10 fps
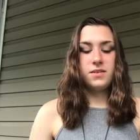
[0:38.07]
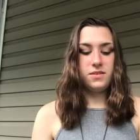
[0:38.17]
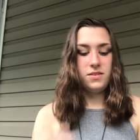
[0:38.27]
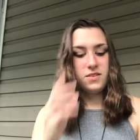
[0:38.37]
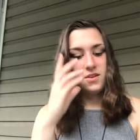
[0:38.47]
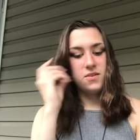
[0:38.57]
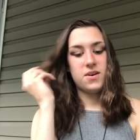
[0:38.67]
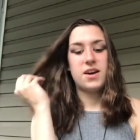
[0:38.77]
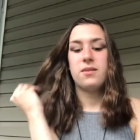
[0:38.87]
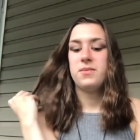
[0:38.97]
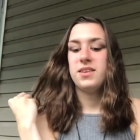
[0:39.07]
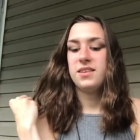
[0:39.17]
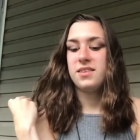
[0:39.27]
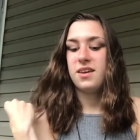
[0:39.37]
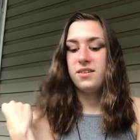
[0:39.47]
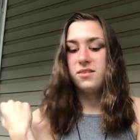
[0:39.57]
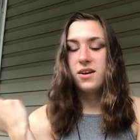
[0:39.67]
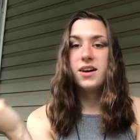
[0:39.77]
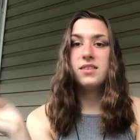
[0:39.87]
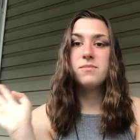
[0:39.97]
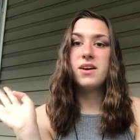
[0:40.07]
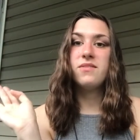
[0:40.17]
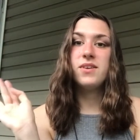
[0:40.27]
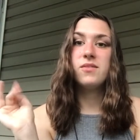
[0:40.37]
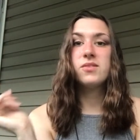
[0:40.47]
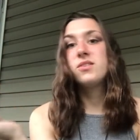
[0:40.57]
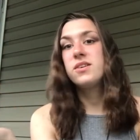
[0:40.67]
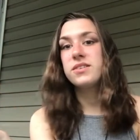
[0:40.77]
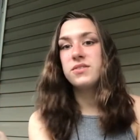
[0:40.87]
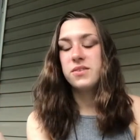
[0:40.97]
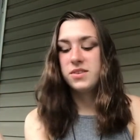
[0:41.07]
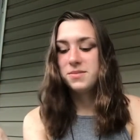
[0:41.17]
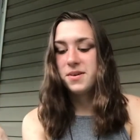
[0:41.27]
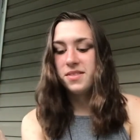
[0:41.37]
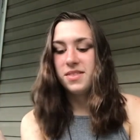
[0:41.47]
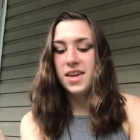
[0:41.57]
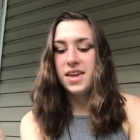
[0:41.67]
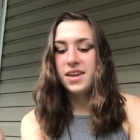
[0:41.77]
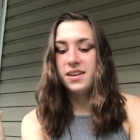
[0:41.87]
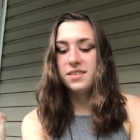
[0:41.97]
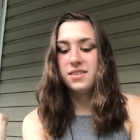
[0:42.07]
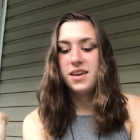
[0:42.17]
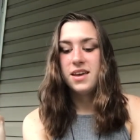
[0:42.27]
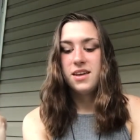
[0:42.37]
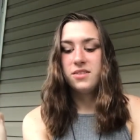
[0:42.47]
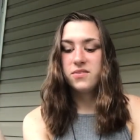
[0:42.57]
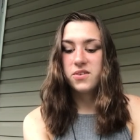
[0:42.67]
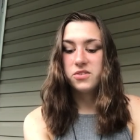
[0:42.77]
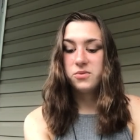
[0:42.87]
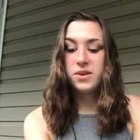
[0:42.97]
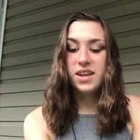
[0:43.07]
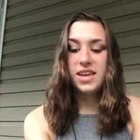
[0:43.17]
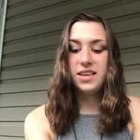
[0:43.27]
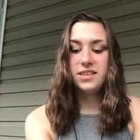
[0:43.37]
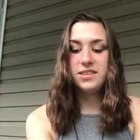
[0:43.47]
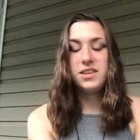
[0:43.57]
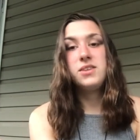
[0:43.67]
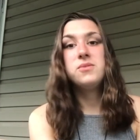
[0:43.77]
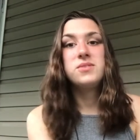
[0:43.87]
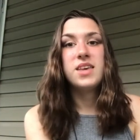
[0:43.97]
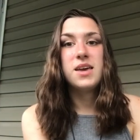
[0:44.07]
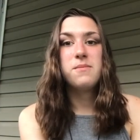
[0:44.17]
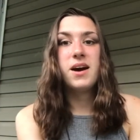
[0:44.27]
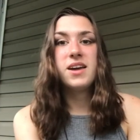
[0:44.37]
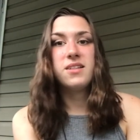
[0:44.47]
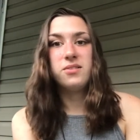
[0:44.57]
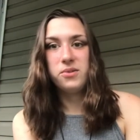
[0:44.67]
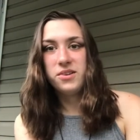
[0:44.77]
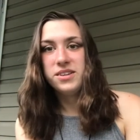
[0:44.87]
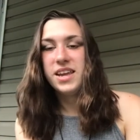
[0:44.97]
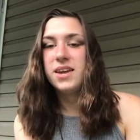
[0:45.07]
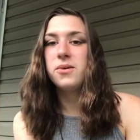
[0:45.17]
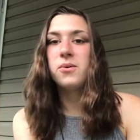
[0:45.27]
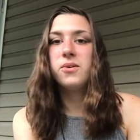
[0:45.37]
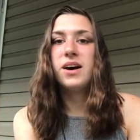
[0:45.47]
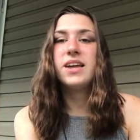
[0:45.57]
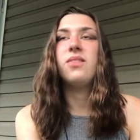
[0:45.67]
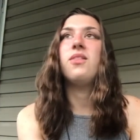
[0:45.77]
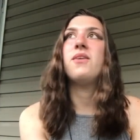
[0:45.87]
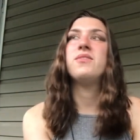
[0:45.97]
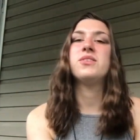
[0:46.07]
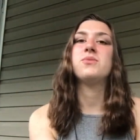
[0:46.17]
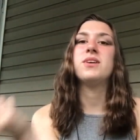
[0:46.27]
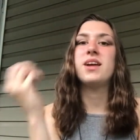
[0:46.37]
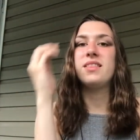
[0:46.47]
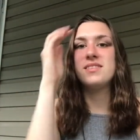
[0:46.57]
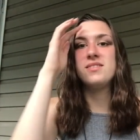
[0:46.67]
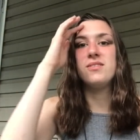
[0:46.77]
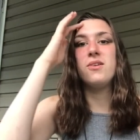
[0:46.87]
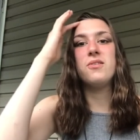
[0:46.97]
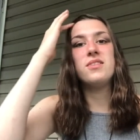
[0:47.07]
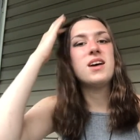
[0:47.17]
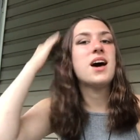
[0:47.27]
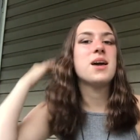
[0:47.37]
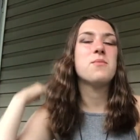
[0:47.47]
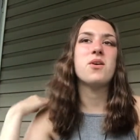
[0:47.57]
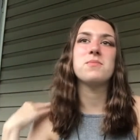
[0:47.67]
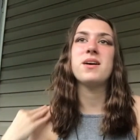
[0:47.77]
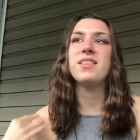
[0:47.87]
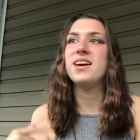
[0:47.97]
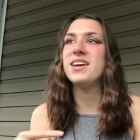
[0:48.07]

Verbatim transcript: So I'll be telling you guys my favorite songs for this month, and the first one is You Say by Lauren Daigle. I love this one. I listen to it all the time on my